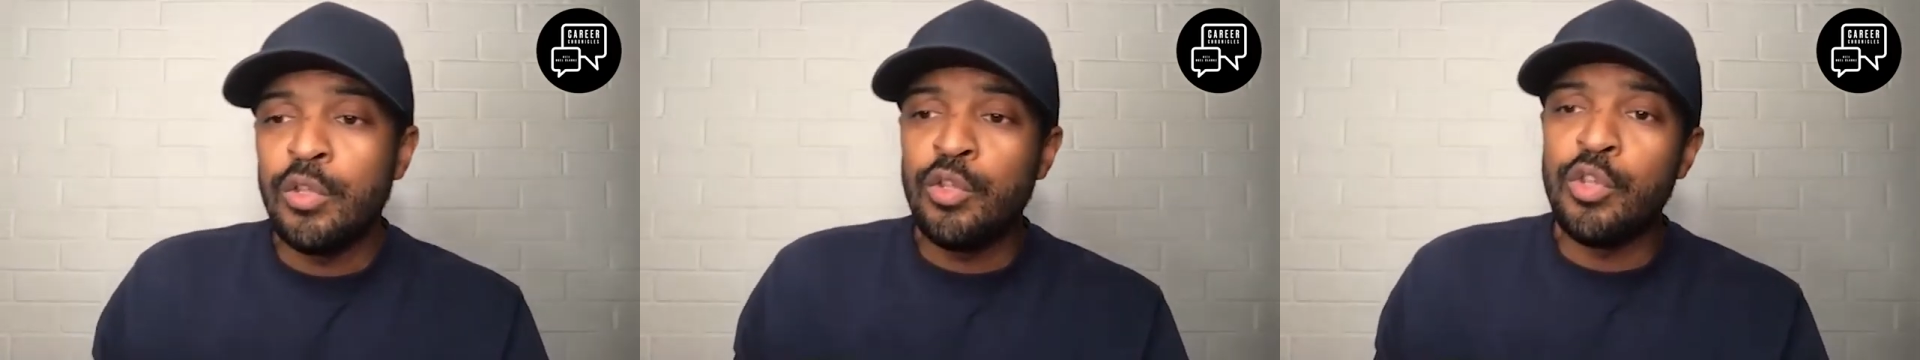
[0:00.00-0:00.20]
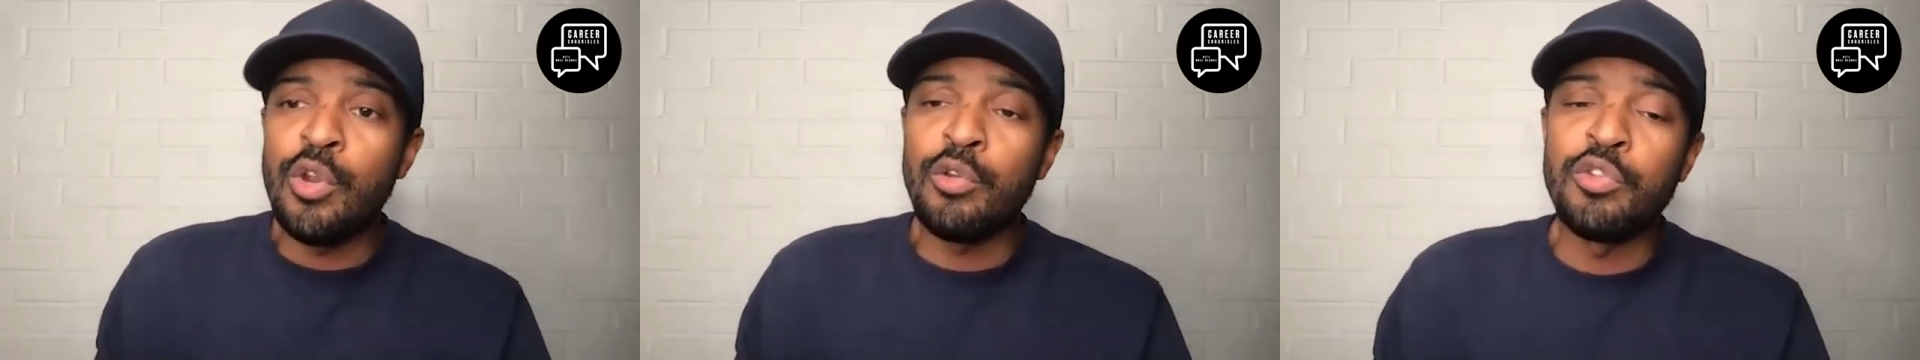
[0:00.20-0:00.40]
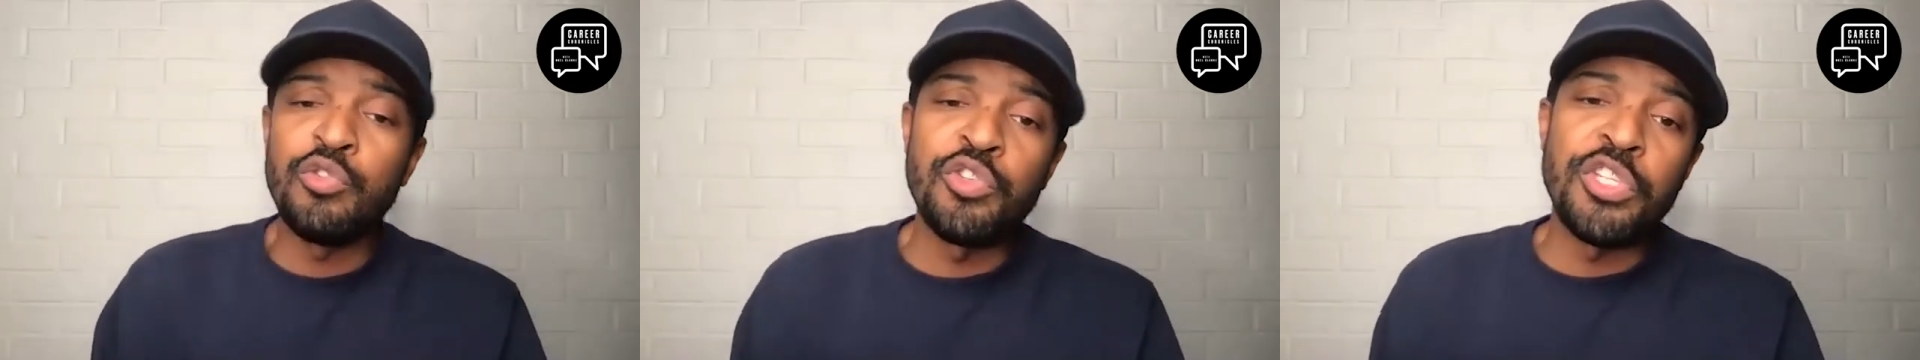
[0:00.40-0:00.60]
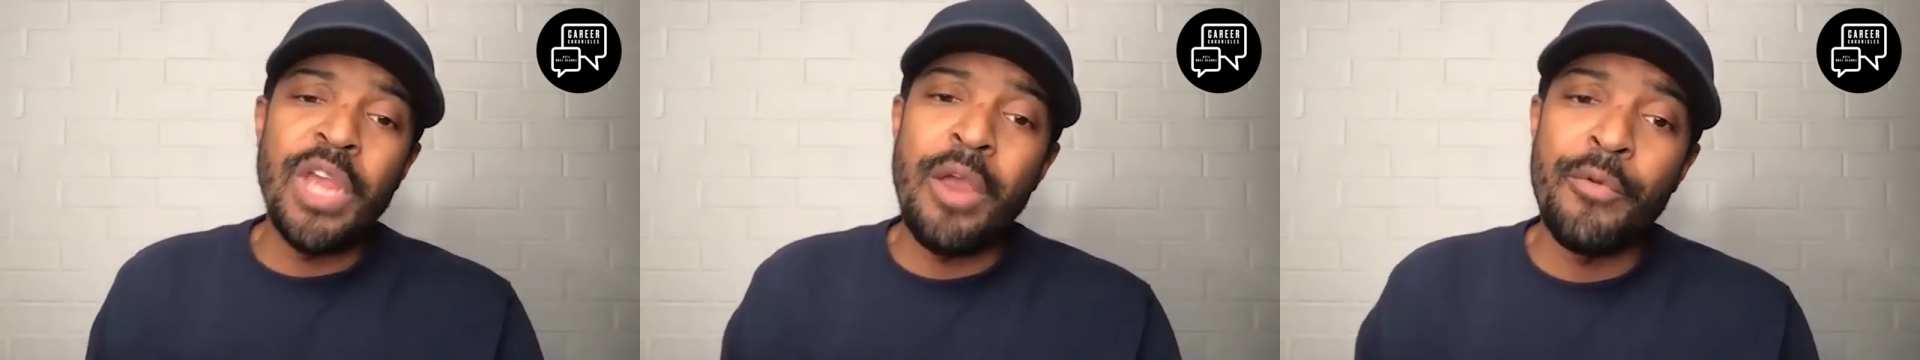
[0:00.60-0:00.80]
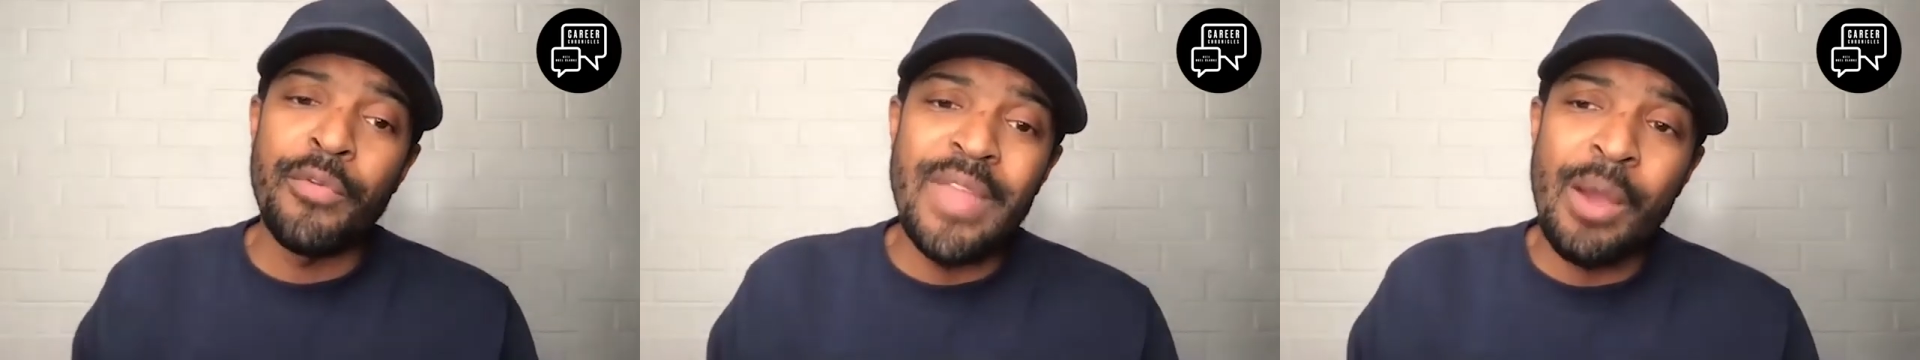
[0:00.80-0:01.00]
you
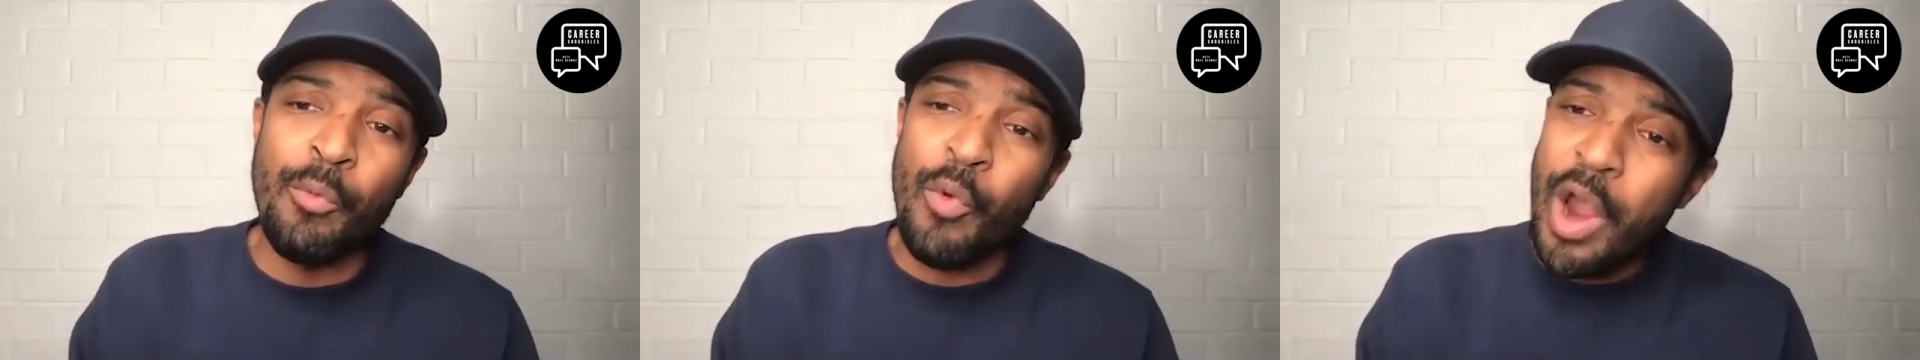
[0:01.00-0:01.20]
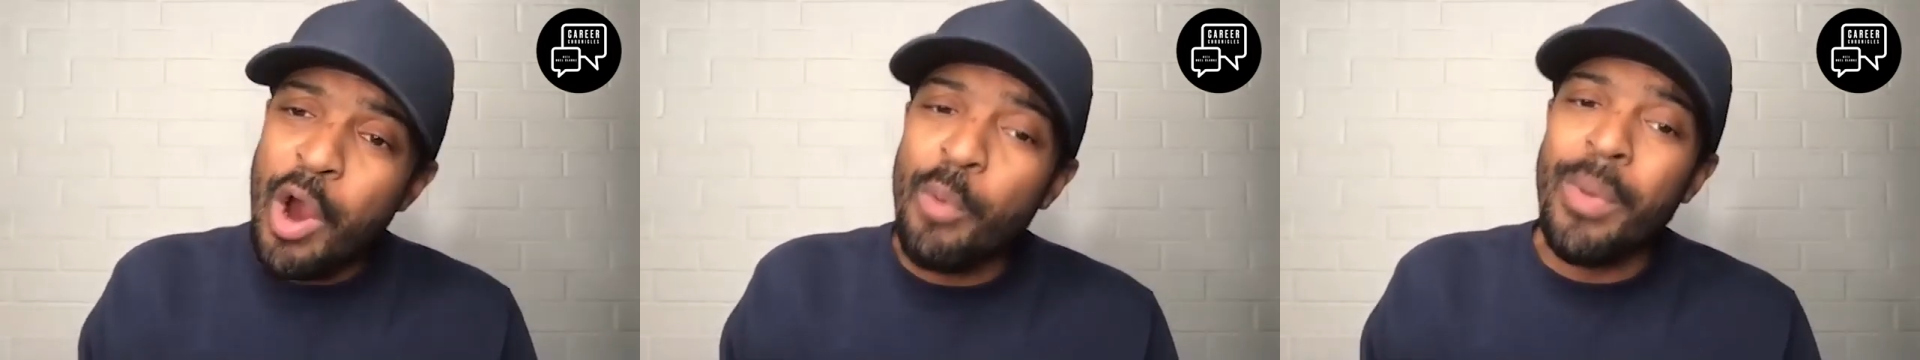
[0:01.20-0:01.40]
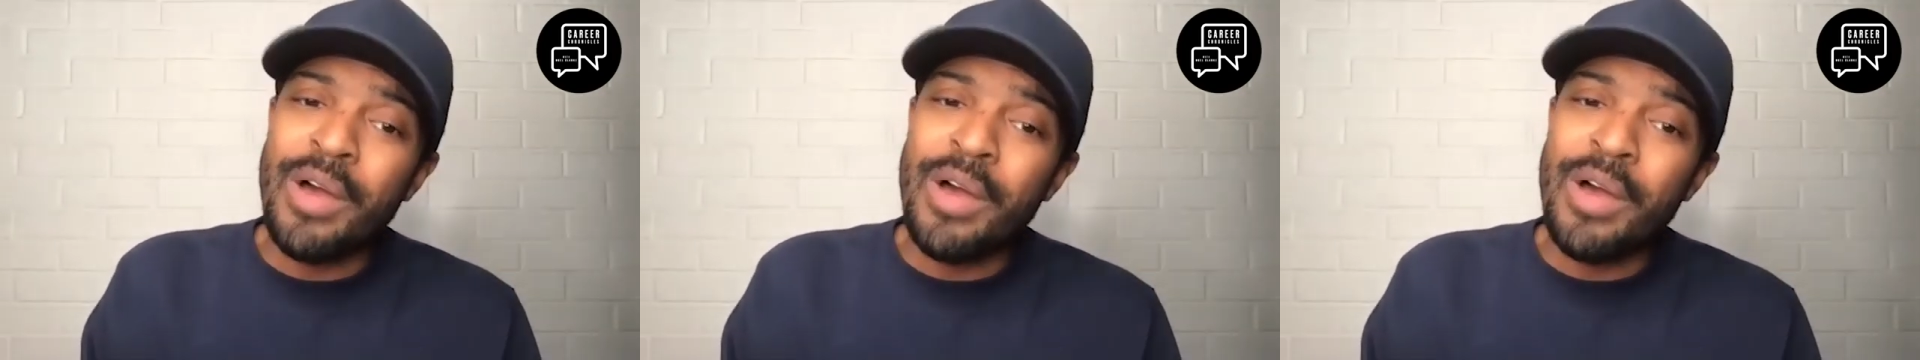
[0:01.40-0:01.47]
sharing that will help